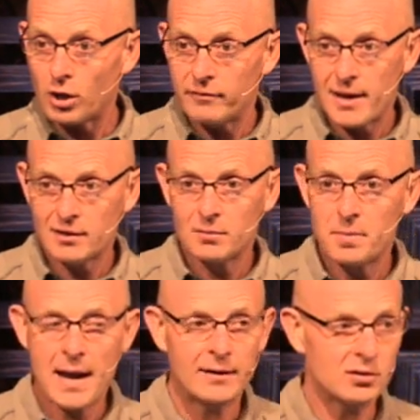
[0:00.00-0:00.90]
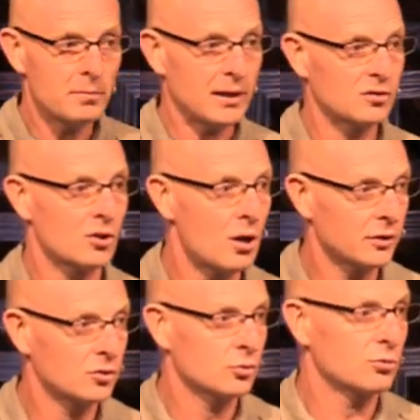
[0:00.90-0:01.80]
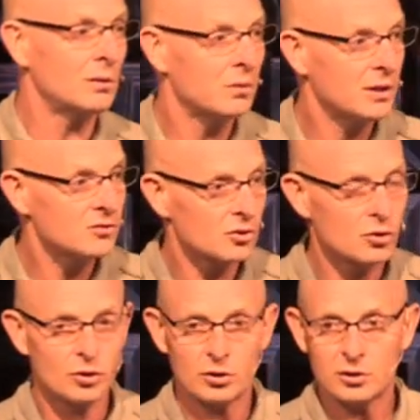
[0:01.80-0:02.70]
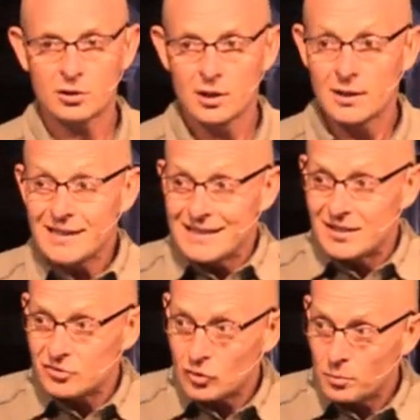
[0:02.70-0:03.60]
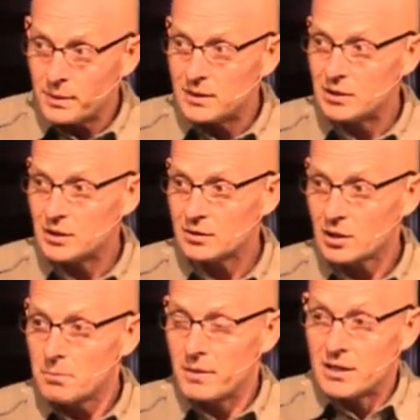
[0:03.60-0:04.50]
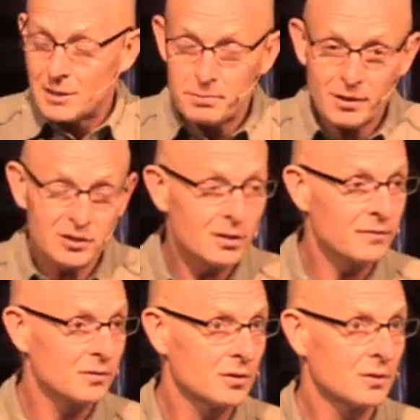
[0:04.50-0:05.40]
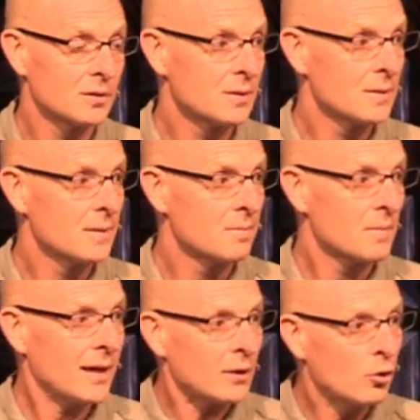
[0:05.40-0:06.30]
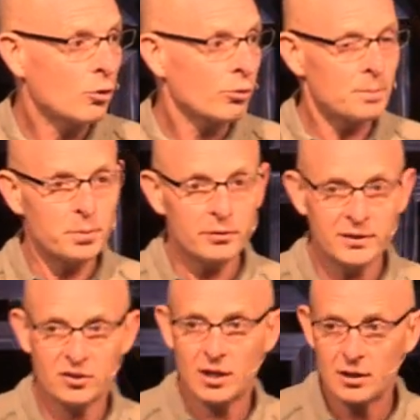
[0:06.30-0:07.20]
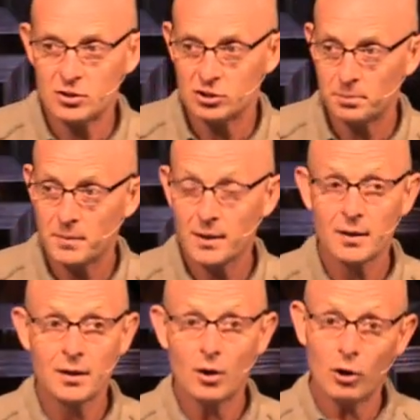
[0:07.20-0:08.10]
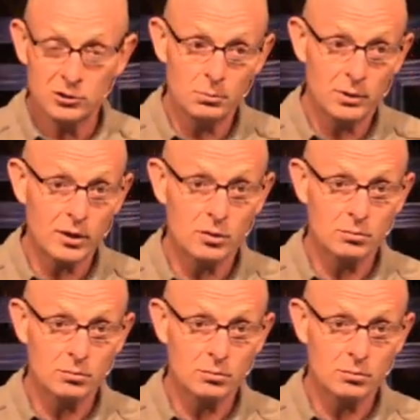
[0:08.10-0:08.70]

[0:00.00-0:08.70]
of that combined to make Saul extremely insecure, disobedient, manipulative. It crippled his kingship, ultimately